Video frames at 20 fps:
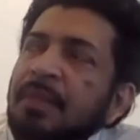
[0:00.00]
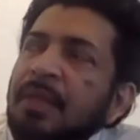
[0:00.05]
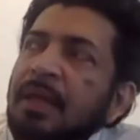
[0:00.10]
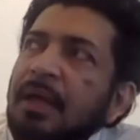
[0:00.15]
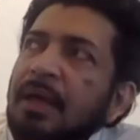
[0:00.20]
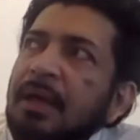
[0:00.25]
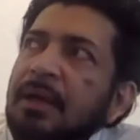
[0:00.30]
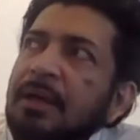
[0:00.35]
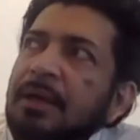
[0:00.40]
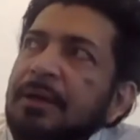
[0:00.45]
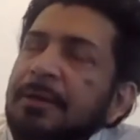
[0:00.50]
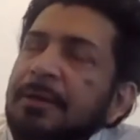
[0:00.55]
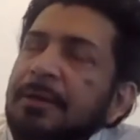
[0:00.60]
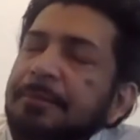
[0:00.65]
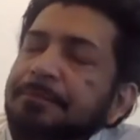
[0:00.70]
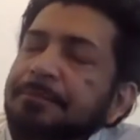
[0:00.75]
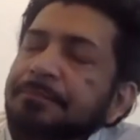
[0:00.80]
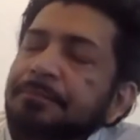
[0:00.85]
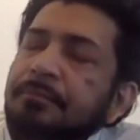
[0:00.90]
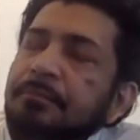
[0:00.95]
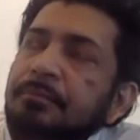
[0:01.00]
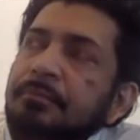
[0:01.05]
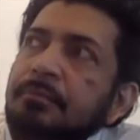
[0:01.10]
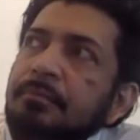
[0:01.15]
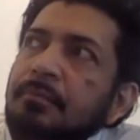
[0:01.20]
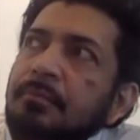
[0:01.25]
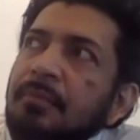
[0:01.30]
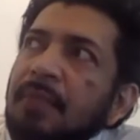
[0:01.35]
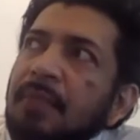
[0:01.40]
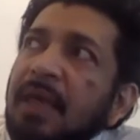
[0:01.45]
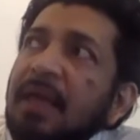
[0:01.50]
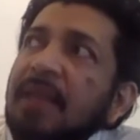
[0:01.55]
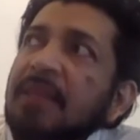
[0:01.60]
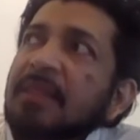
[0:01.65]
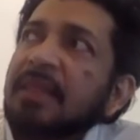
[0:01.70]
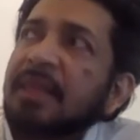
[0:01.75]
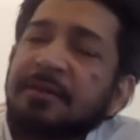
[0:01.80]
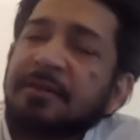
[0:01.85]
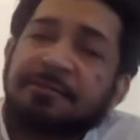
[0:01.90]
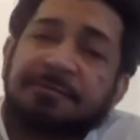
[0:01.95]

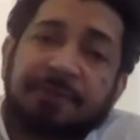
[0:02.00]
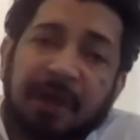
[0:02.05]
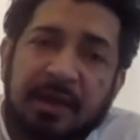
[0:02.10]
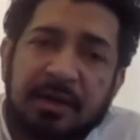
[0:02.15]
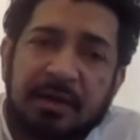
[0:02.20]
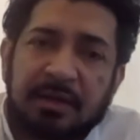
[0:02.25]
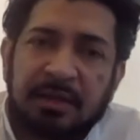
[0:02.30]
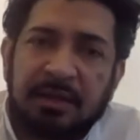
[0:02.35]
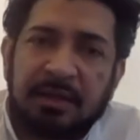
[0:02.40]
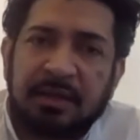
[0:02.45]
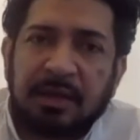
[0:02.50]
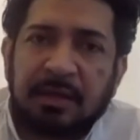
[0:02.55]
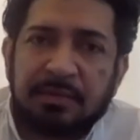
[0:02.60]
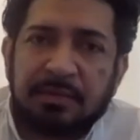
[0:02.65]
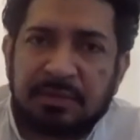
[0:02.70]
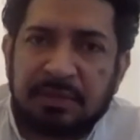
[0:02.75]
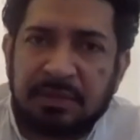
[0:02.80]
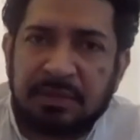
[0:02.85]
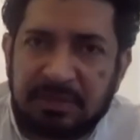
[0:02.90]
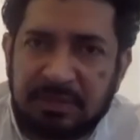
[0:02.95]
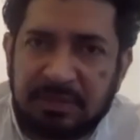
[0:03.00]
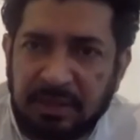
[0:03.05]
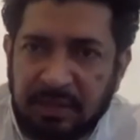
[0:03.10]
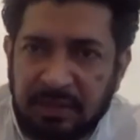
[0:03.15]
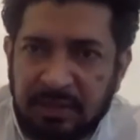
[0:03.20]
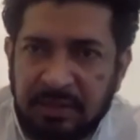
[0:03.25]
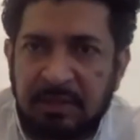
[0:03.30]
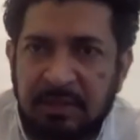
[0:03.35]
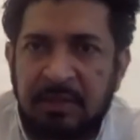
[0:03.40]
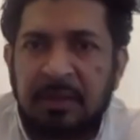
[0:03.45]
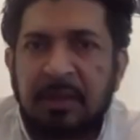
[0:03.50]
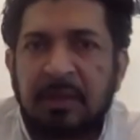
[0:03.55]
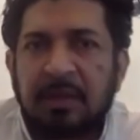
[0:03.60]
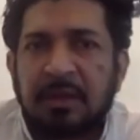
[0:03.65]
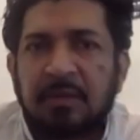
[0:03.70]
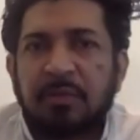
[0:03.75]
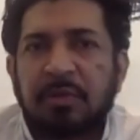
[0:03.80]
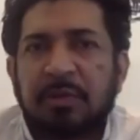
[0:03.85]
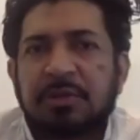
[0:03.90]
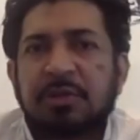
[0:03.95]
And then finally comes the stick,
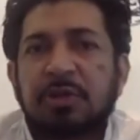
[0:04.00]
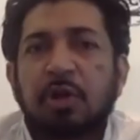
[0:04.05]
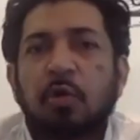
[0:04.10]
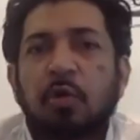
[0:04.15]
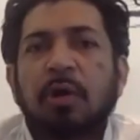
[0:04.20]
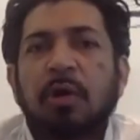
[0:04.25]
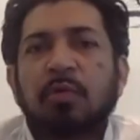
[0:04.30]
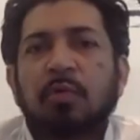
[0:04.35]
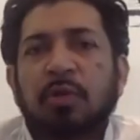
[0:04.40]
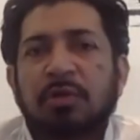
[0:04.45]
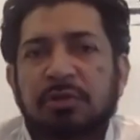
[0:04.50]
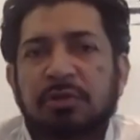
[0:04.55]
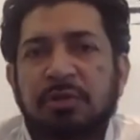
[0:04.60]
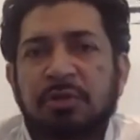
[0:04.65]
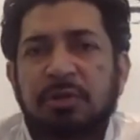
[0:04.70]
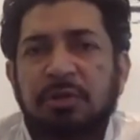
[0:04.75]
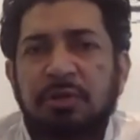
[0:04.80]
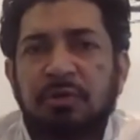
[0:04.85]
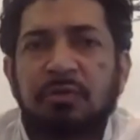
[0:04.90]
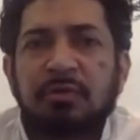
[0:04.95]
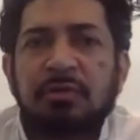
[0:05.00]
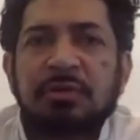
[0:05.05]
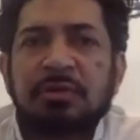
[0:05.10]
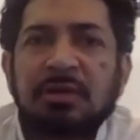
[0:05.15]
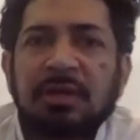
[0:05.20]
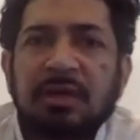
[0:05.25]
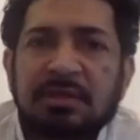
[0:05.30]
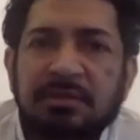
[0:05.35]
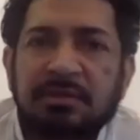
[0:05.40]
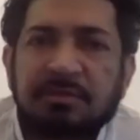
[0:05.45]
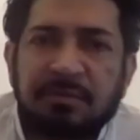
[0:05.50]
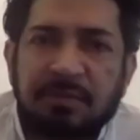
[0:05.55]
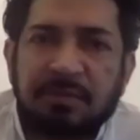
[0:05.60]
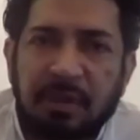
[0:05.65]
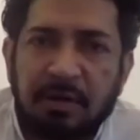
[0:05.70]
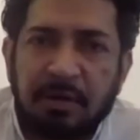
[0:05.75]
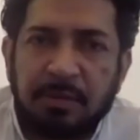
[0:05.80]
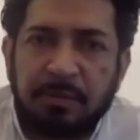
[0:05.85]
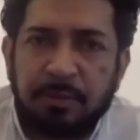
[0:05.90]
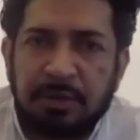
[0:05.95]
which no one wants to use. It's a
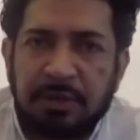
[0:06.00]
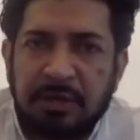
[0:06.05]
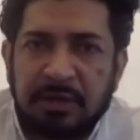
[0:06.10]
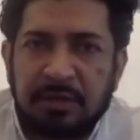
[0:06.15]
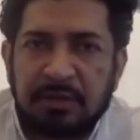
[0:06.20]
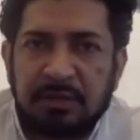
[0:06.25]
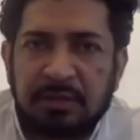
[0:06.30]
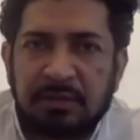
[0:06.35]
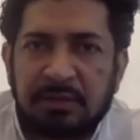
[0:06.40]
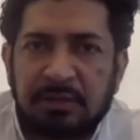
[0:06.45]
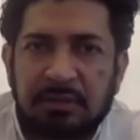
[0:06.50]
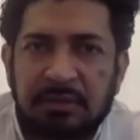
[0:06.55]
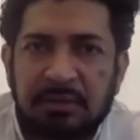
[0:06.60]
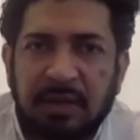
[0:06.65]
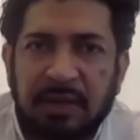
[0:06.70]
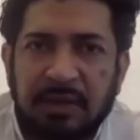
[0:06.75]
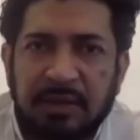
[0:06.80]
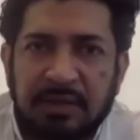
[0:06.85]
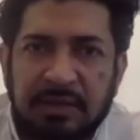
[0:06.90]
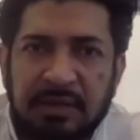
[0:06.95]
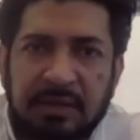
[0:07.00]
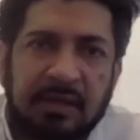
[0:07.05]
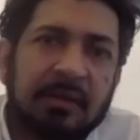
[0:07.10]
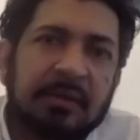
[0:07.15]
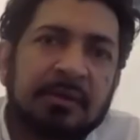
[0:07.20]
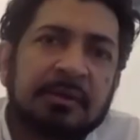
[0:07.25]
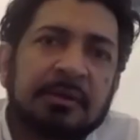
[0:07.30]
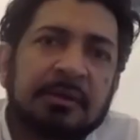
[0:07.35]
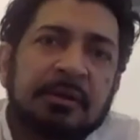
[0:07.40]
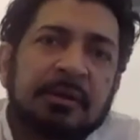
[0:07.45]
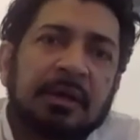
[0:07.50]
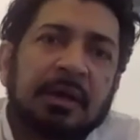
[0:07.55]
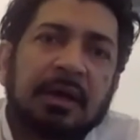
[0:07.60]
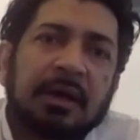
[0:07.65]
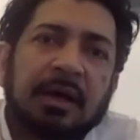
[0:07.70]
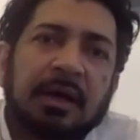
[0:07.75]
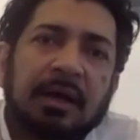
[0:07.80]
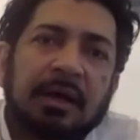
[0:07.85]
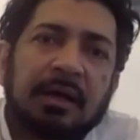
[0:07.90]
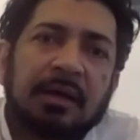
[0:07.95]
very political idea.
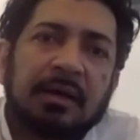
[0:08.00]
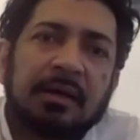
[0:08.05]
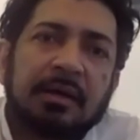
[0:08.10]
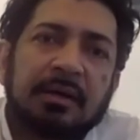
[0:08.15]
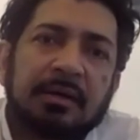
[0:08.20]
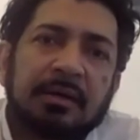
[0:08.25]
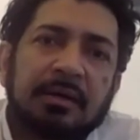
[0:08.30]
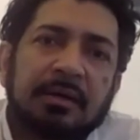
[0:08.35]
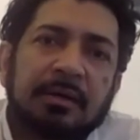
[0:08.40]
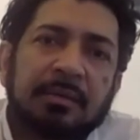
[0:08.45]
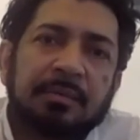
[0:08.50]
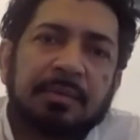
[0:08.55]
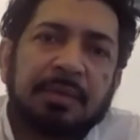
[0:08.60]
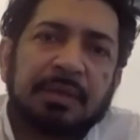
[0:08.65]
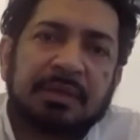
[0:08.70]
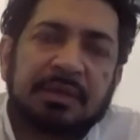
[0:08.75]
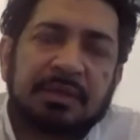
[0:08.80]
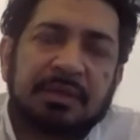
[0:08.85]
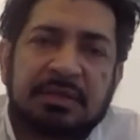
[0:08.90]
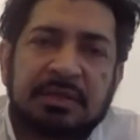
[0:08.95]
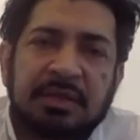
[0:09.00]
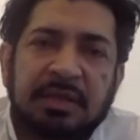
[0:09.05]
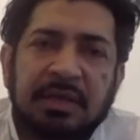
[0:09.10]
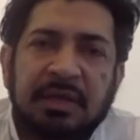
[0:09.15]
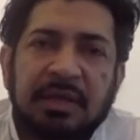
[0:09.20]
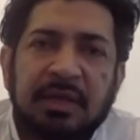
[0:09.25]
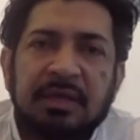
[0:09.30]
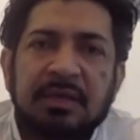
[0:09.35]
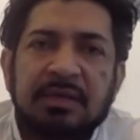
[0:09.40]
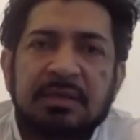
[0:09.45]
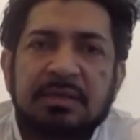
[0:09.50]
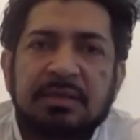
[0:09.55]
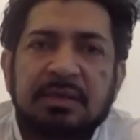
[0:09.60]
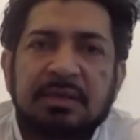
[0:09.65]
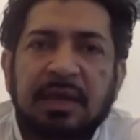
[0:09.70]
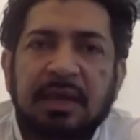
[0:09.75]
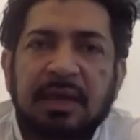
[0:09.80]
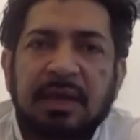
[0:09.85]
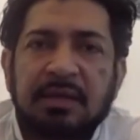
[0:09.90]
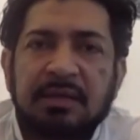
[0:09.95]
But the stick is
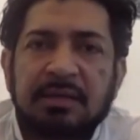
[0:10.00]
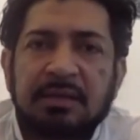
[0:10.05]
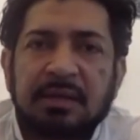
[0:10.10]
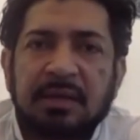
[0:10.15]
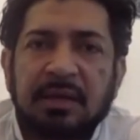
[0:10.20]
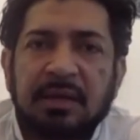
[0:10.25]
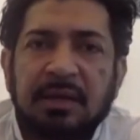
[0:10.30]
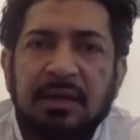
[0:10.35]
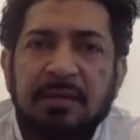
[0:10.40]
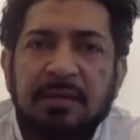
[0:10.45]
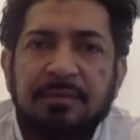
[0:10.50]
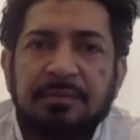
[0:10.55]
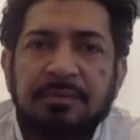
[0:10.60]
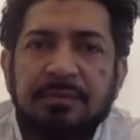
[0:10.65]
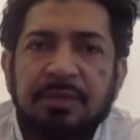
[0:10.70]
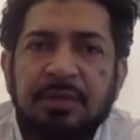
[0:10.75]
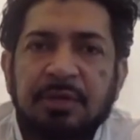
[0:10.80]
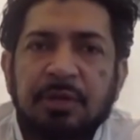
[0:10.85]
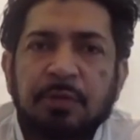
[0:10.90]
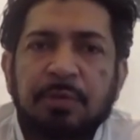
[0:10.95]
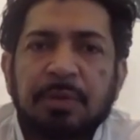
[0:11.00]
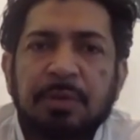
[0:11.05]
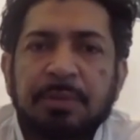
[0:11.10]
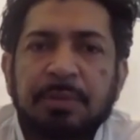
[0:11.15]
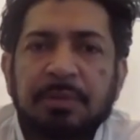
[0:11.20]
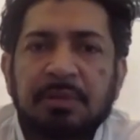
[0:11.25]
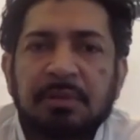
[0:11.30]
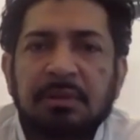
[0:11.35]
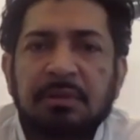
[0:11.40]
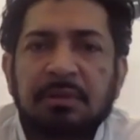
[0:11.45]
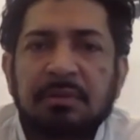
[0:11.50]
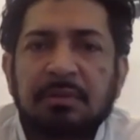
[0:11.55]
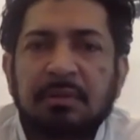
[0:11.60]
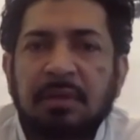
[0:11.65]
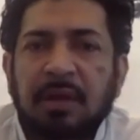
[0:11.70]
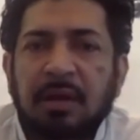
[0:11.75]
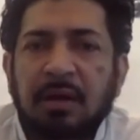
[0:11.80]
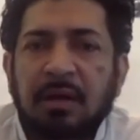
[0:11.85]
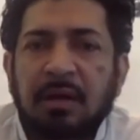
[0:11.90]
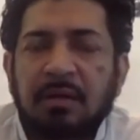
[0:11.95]
that, people
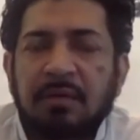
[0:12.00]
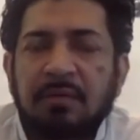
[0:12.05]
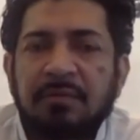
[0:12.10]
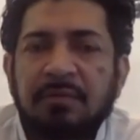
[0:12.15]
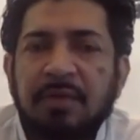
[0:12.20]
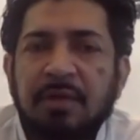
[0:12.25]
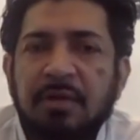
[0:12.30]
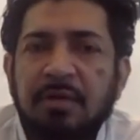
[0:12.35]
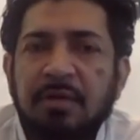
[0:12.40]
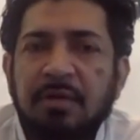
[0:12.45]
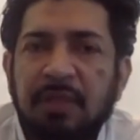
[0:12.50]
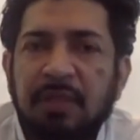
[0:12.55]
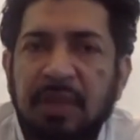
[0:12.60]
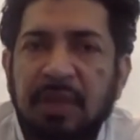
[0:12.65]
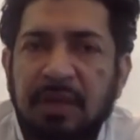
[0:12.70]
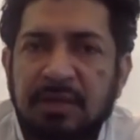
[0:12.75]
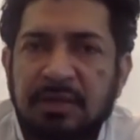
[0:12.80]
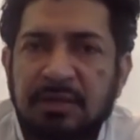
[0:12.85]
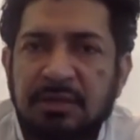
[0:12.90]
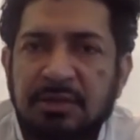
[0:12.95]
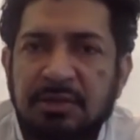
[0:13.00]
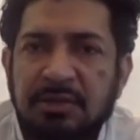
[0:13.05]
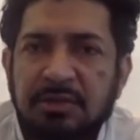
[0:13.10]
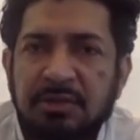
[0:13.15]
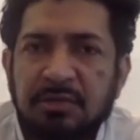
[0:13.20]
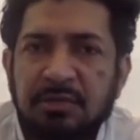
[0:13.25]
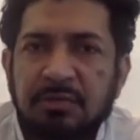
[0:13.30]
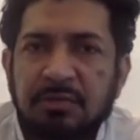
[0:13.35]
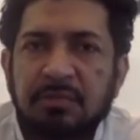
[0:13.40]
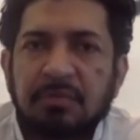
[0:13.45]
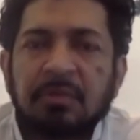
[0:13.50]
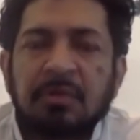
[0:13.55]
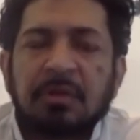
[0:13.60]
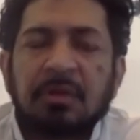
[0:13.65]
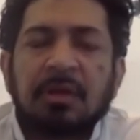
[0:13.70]
are very reluctant to